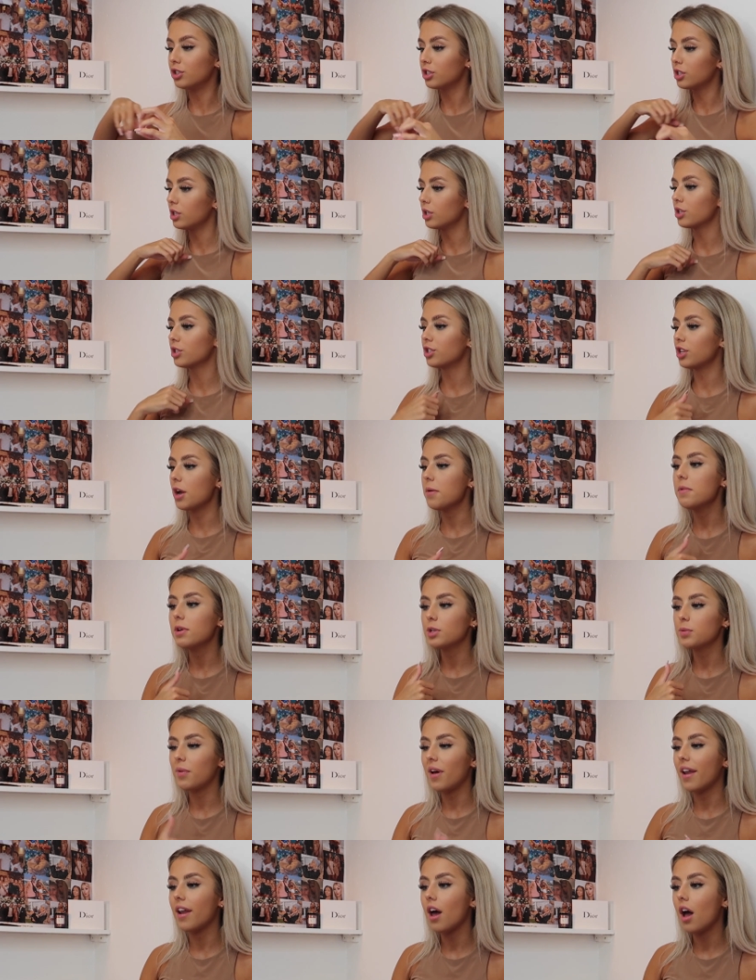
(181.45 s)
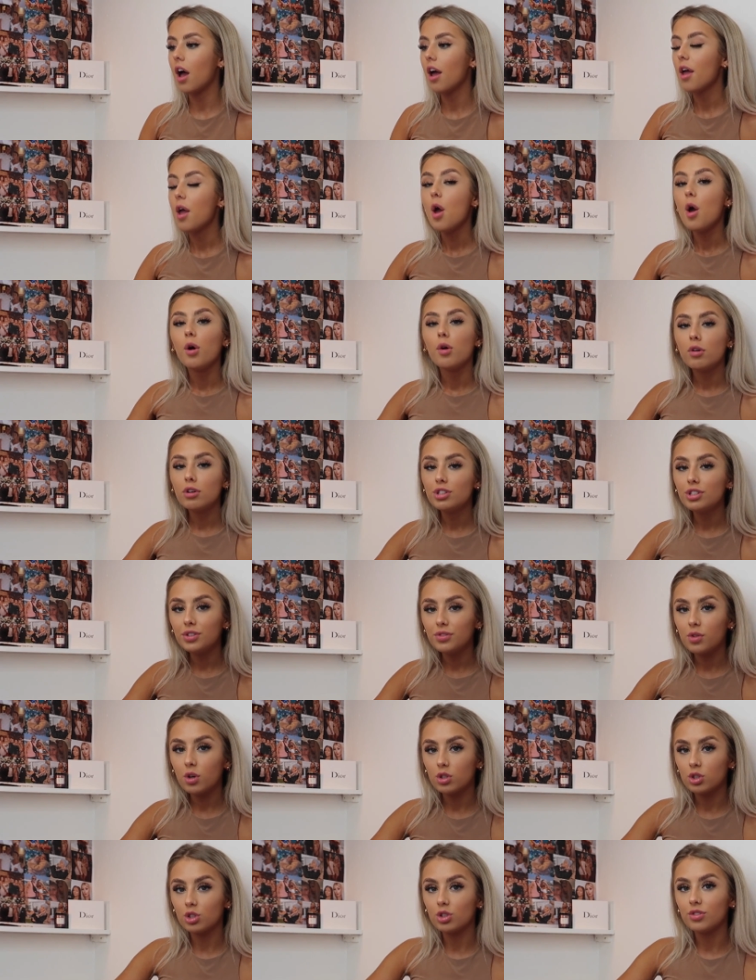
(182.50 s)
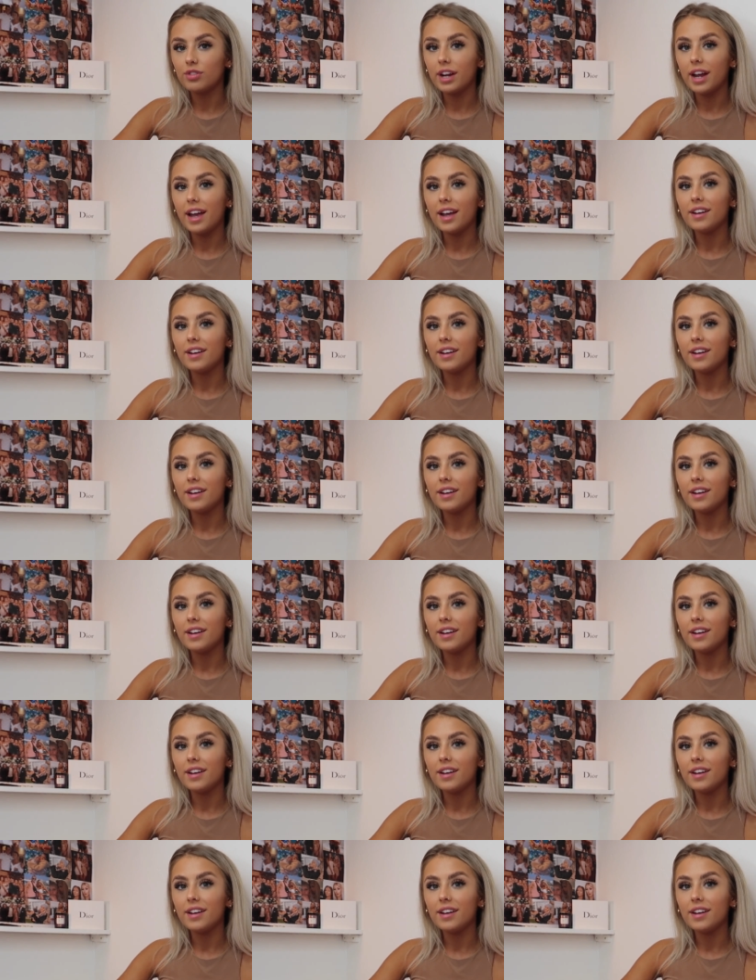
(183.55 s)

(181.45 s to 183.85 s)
just look so much better once you've got jewellery